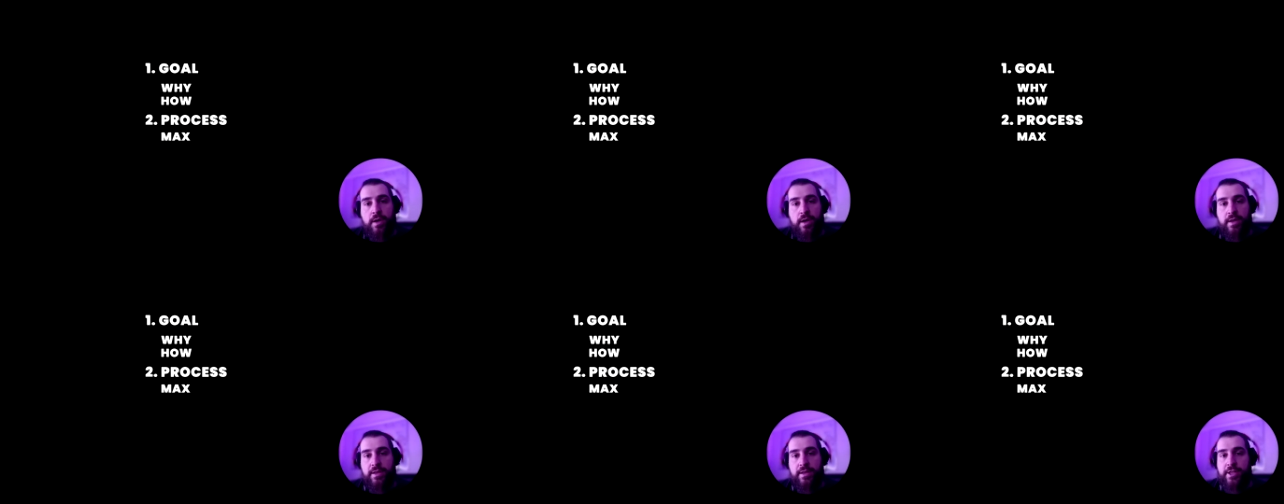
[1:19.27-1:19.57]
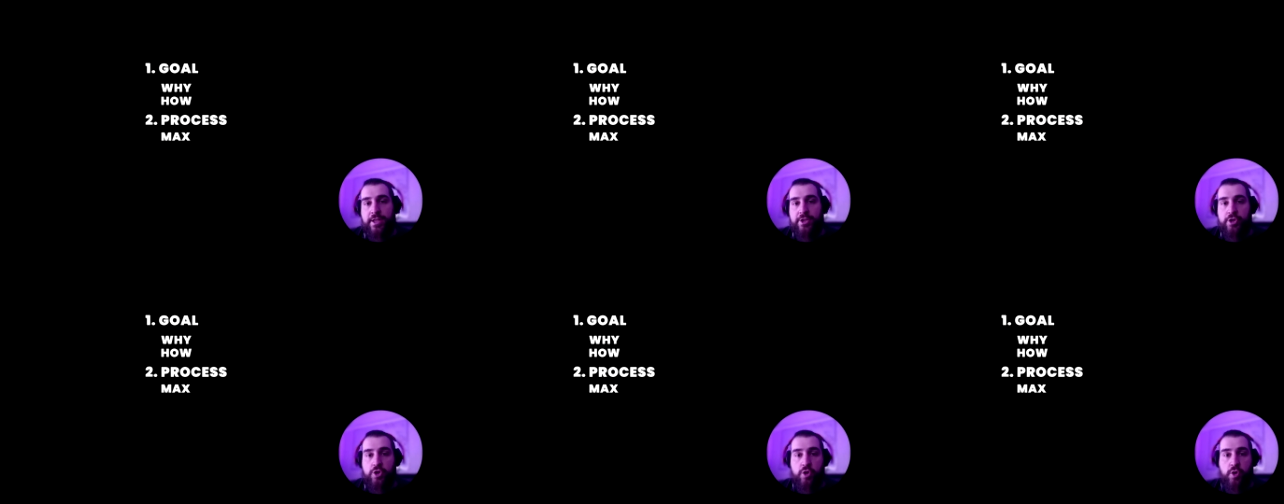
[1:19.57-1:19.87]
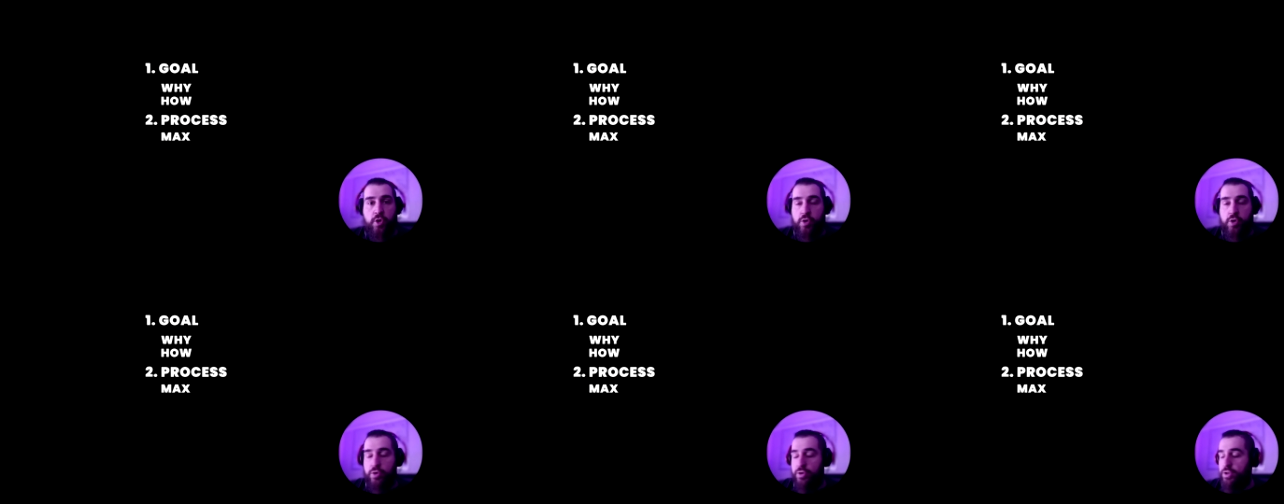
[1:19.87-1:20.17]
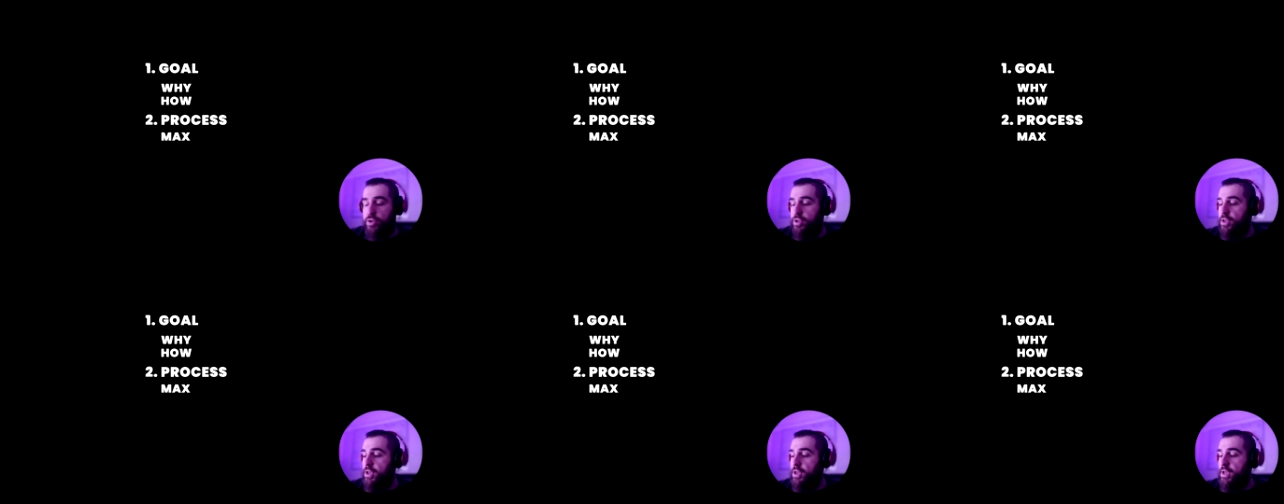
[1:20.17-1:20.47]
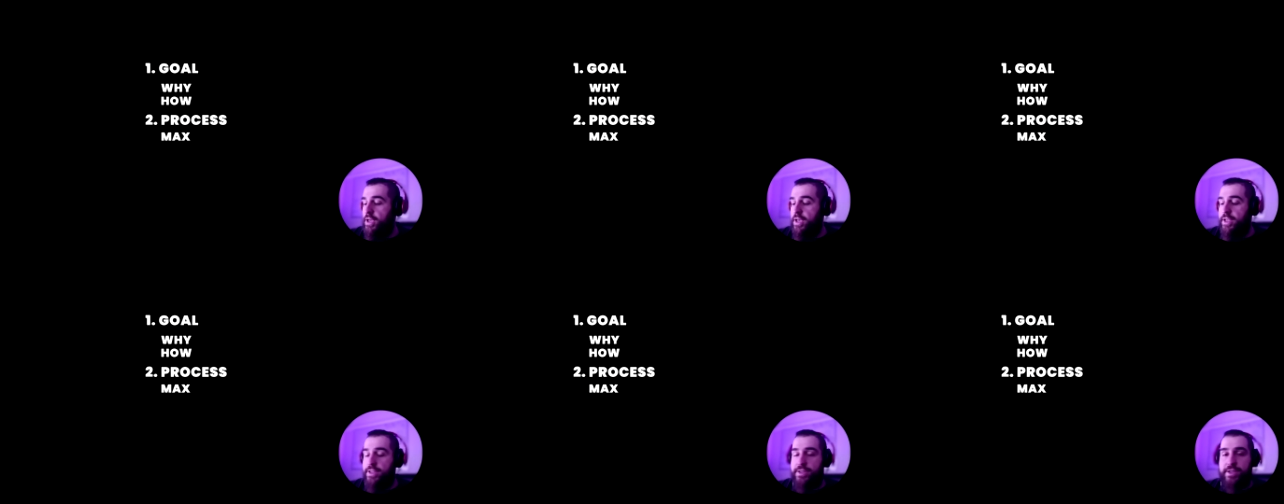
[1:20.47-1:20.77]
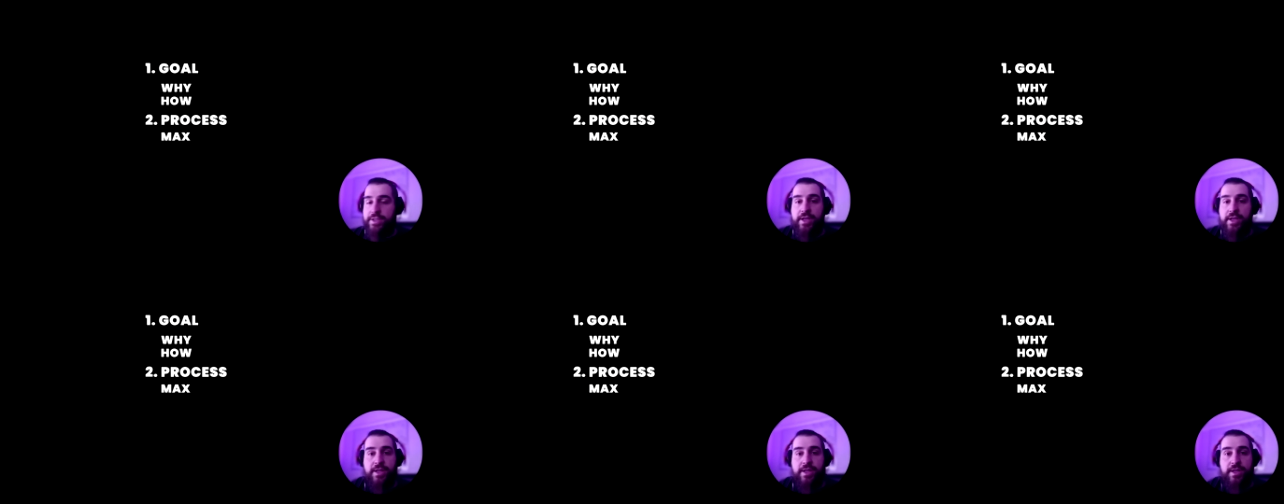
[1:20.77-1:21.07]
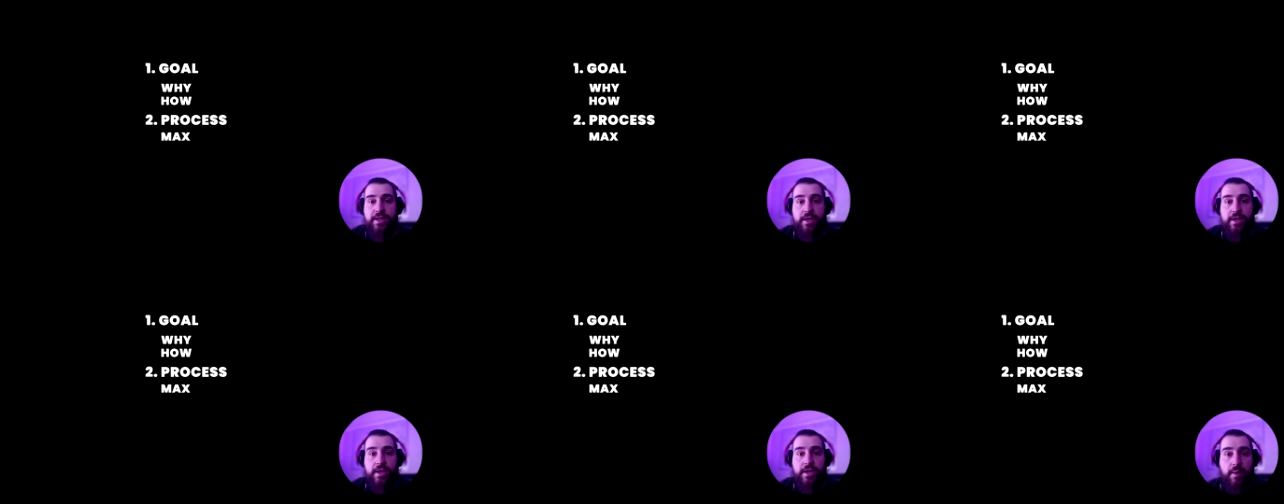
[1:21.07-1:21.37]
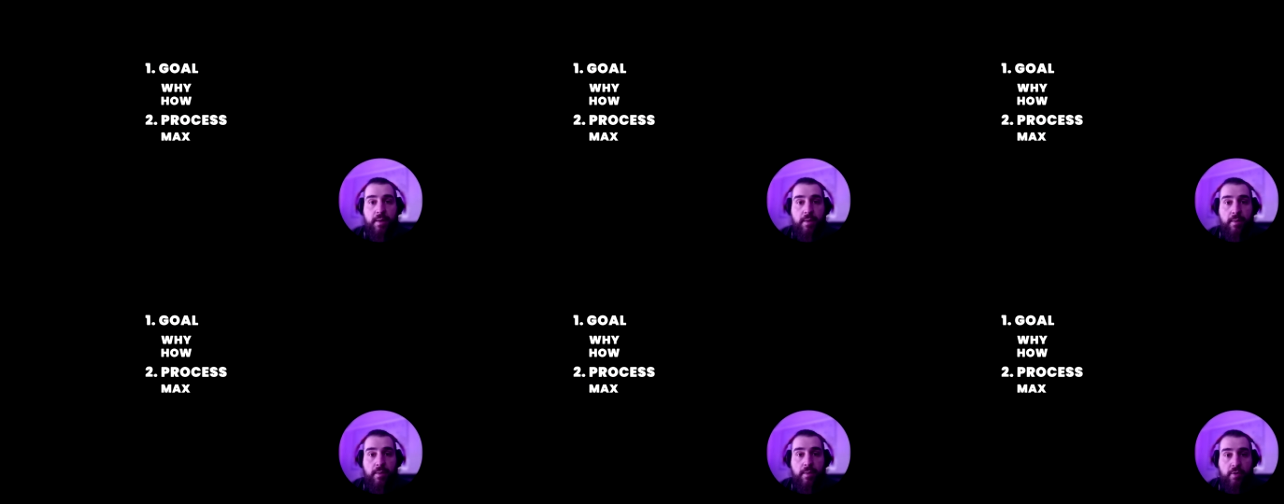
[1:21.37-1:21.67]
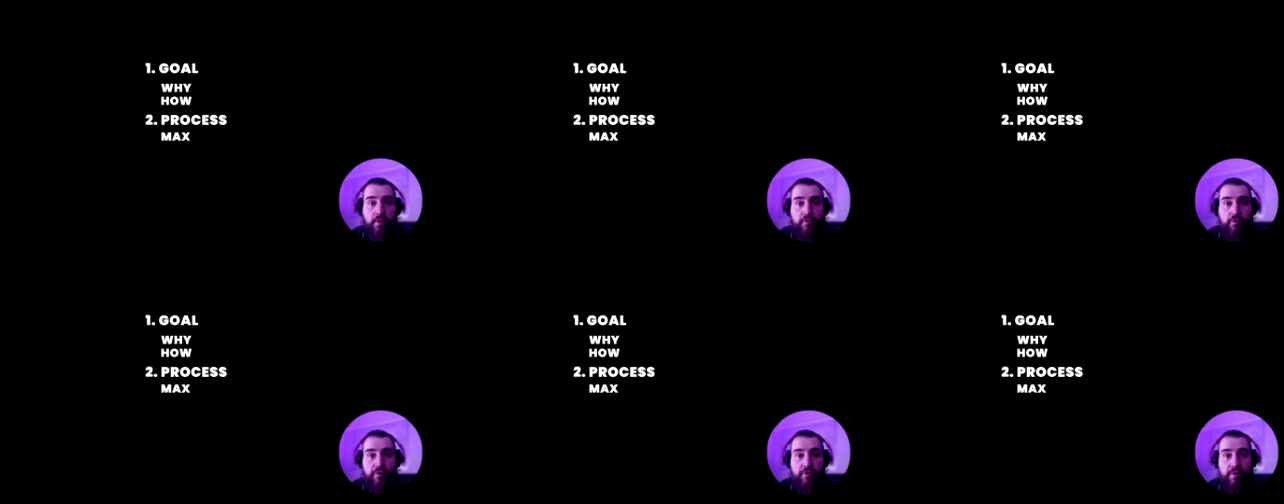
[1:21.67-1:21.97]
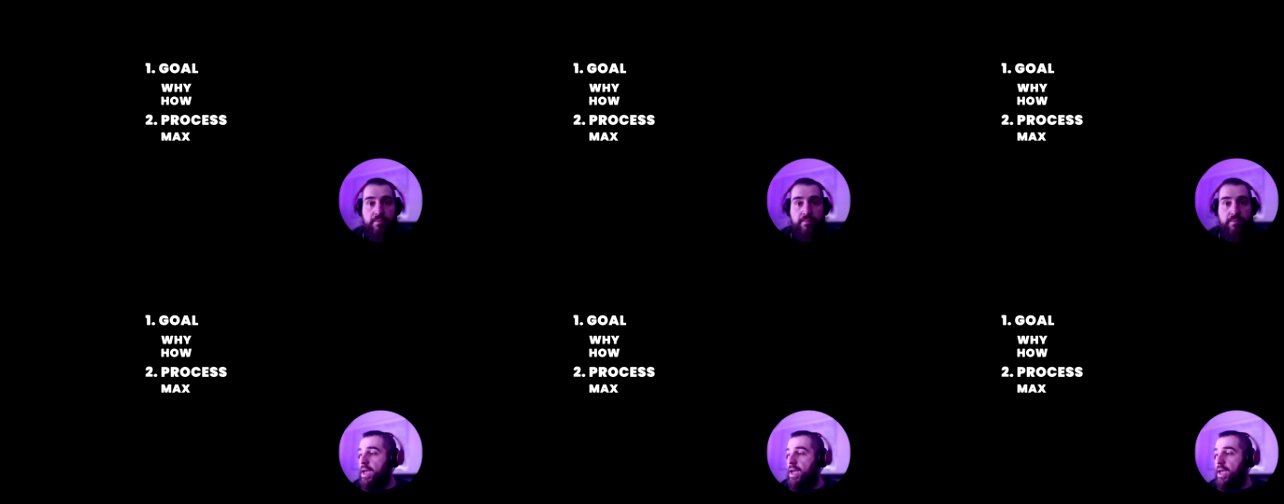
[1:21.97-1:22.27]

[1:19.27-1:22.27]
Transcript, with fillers: unless you use its indie program.